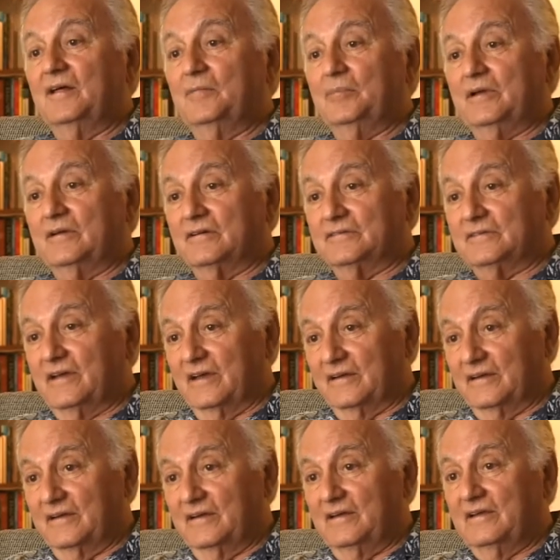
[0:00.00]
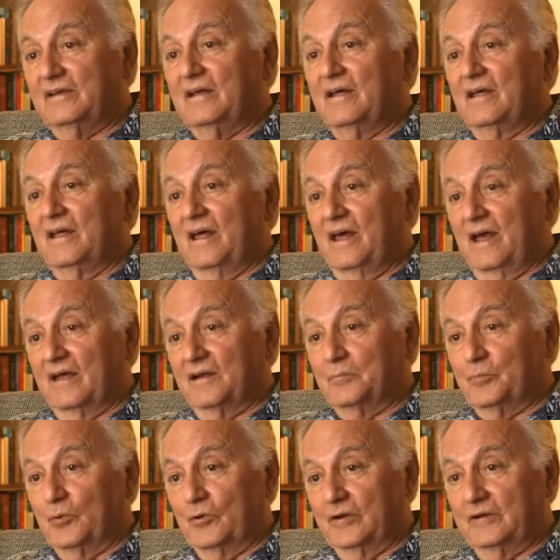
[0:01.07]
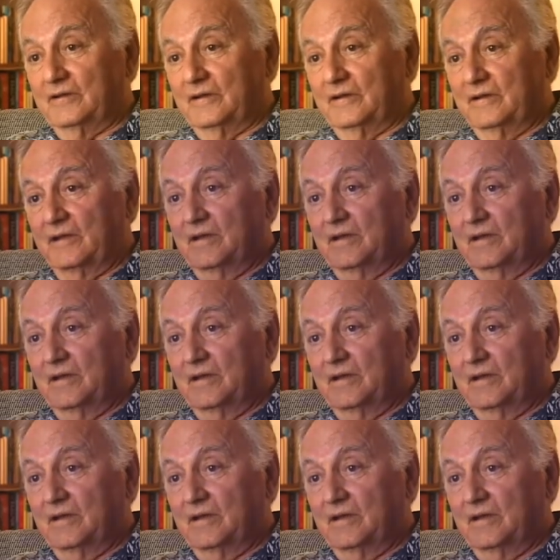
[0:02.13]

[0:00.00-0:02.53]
because Kennedy had appointed